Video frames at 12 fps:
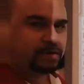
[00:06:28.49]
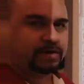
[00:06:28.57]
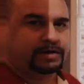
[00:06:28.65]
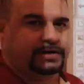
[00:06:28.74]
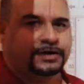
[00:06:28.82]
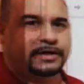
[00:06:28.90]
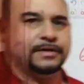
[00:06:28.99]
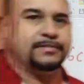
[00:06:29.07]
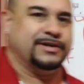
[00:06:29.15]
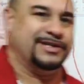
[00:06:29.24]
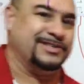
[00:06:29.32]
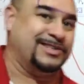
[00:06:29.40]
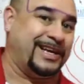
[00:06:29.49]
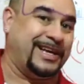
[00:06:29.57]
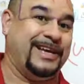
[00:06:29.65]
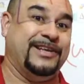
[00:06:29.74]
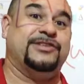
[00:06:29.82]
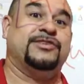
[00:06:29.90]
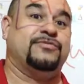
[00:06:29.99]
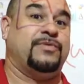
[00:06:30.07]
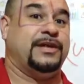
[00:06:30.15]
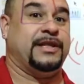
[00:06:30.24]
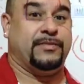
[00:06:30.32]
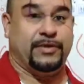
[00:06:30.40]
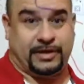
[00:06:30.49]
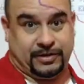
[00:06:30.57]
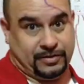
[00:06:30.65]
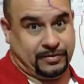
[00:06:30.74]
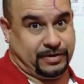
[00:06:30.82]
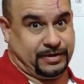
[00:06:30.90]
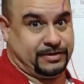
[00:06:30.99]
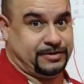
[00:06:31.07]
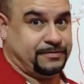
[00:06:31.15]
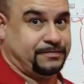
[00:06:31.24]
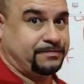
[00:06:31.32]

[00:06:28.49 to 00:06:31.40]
work, but this is the easiest way that we can do this.